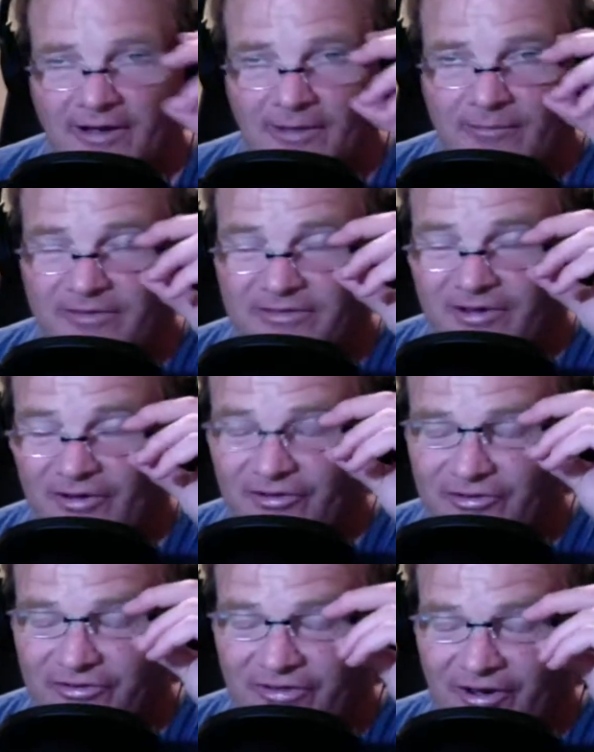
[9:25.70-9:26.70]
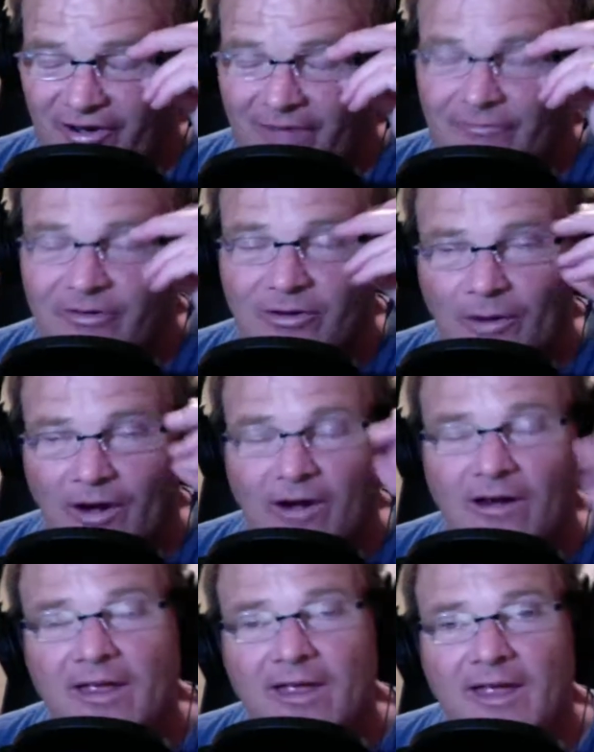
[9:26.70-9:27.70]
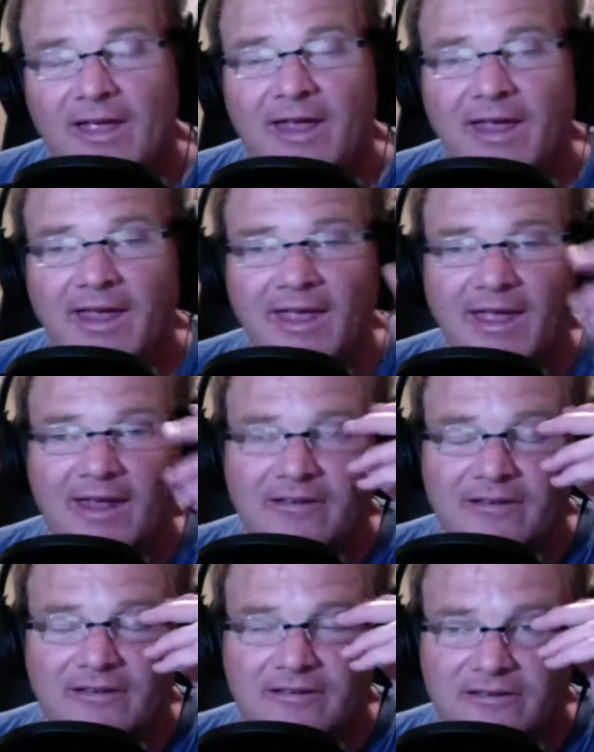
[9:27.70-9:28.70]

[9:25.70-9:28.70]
I mean, there's they're everywhere. And